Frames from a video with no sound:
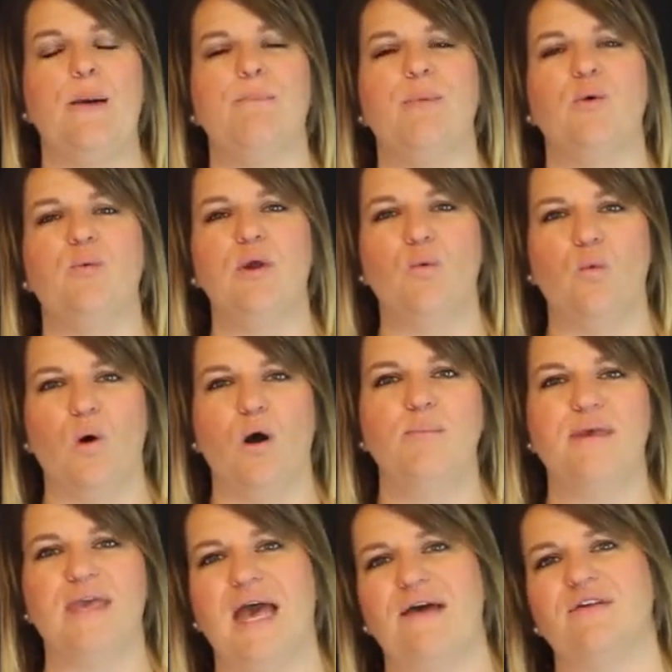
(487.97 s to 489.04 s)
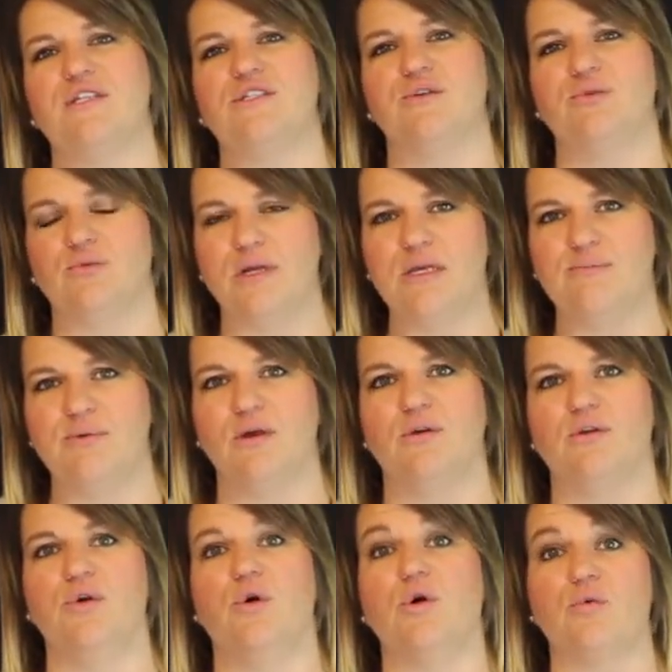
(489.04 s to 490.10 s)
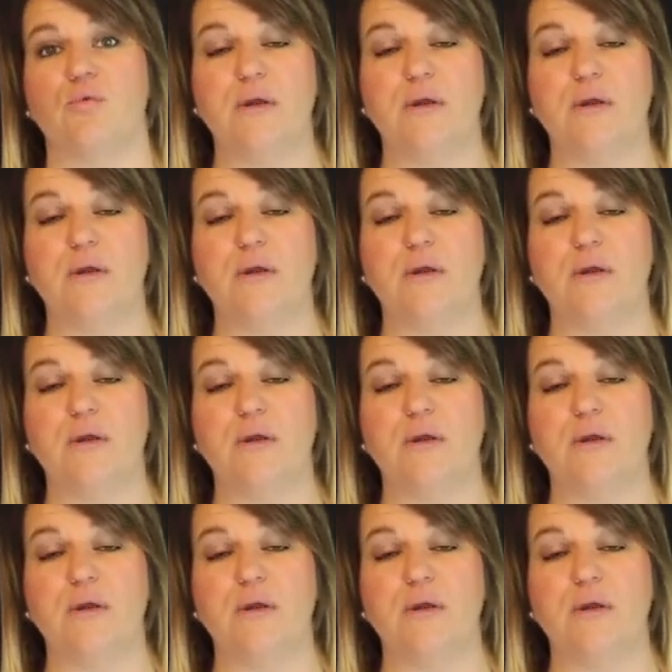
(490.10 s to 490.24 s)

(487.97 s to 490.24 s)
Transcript: but we won't be having to rebuild or